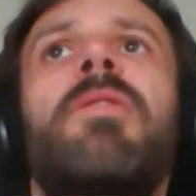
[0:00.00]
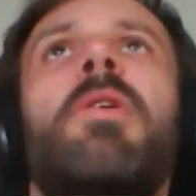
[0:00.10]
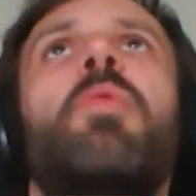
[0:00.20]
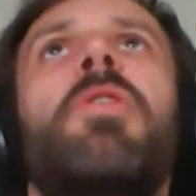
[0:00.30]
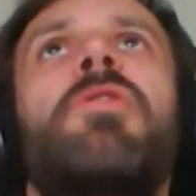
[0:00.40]

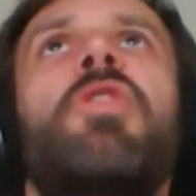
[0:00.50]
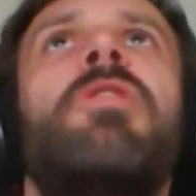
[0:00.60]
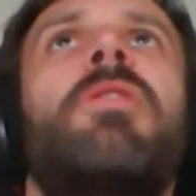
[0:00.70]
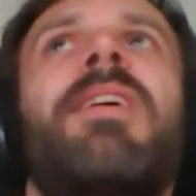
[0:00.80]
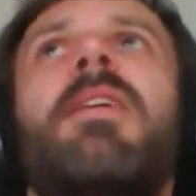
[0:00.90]
So it was
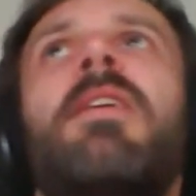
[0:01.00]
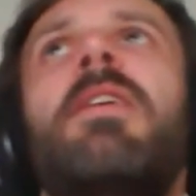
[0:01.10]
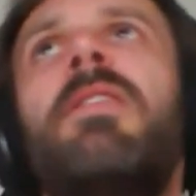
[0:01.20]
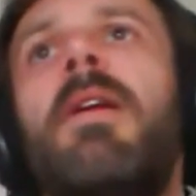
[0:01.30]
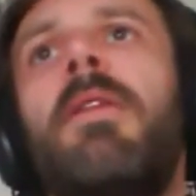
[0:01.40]
just a
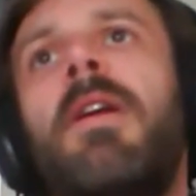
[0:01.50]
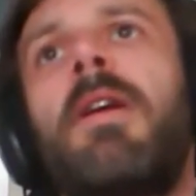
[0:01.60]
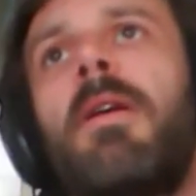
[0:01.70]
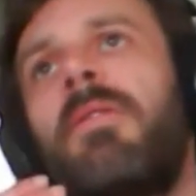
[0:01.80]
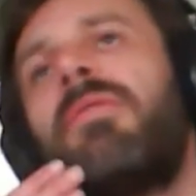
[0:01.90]
tiny detail
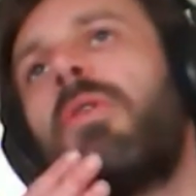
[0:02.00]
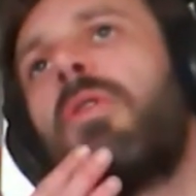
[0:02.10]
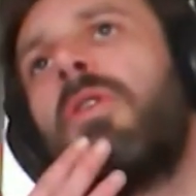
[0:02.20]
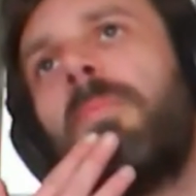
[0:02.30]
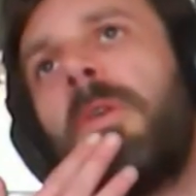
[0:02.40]
that I
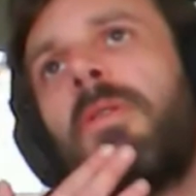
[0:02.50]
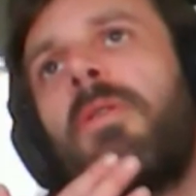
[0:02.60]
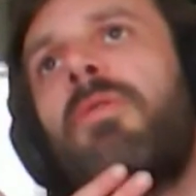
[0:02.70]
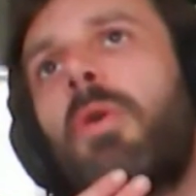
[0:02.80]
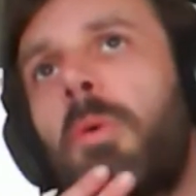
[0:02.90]
forgot,
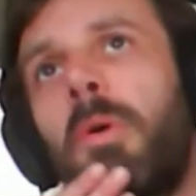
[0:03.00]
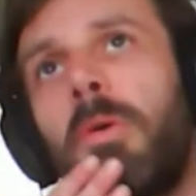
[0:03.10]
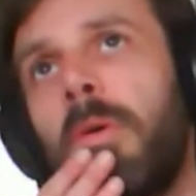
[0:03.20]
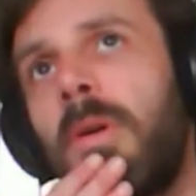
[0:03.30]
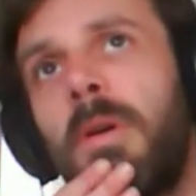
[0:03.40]
but
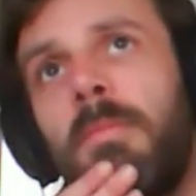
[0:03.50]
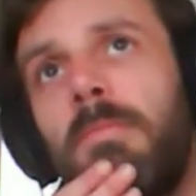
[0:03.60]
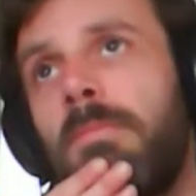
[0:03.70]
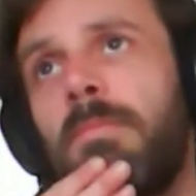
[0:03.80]
overall,